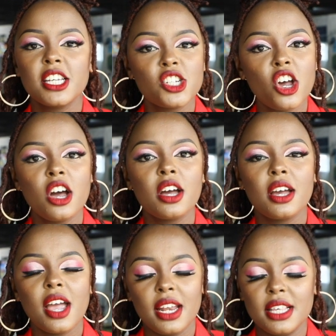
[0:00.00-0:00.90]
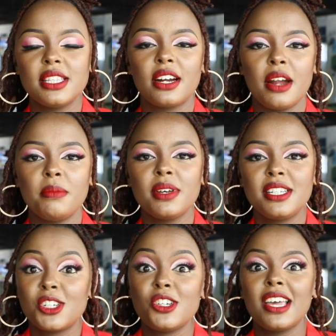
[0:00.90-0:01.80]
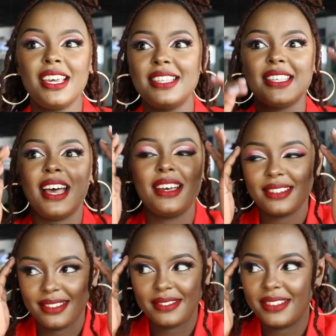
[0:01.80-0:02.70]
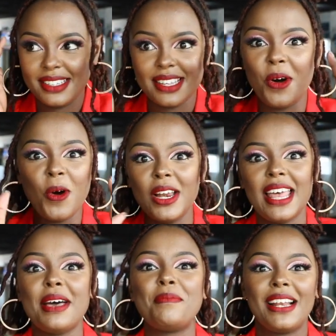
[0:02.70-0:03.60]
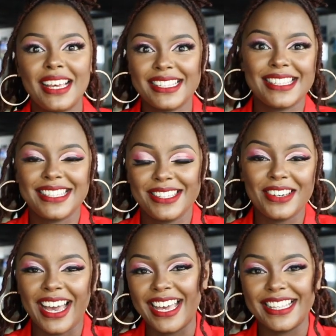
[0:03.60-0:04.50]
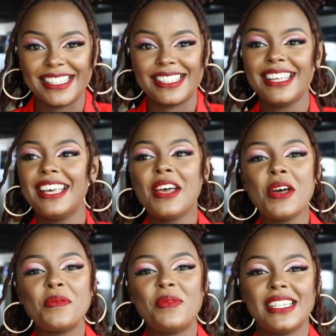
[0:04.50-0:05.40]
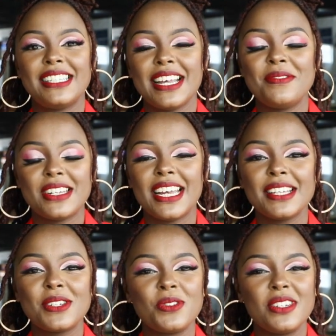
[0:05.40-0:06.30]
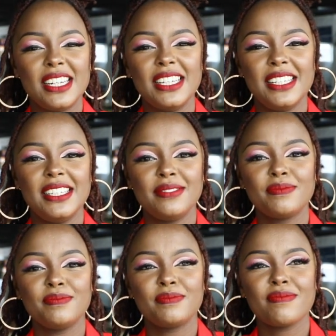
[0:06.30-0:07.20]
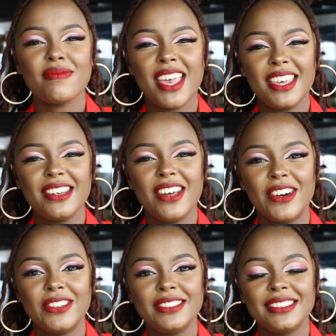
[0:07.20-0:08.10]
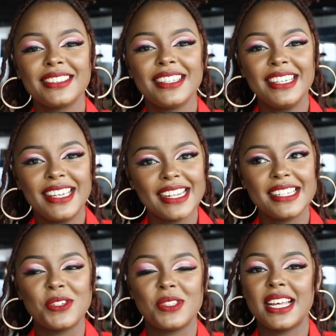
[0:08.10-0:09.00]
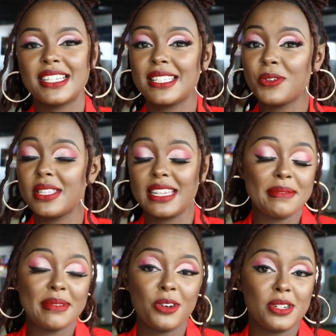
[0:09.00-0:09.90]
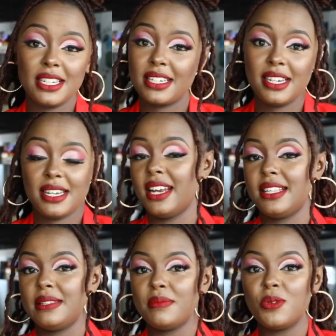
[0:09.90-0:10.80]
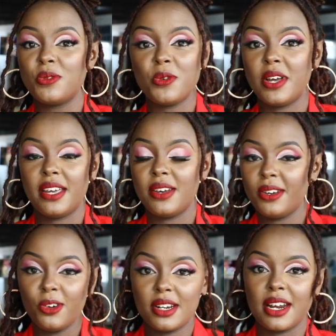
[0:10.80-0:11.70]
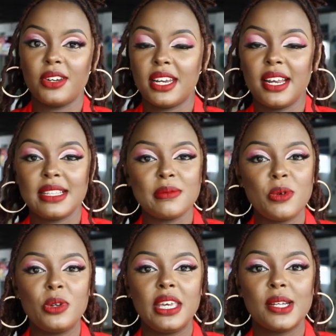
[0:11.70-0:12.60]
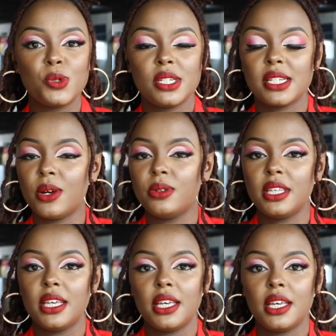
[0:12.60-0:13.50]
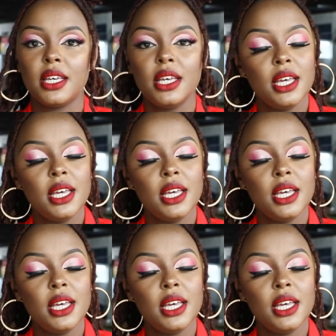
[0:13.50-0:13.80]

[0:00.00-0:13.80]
TikTok and Instagram. TikTok is a is a whole other place, you guys. But I'm trying to really, you know, get into that. Squeeze the kama content creator lazima ukwe all rounded, lazima uingie Twitter, uingie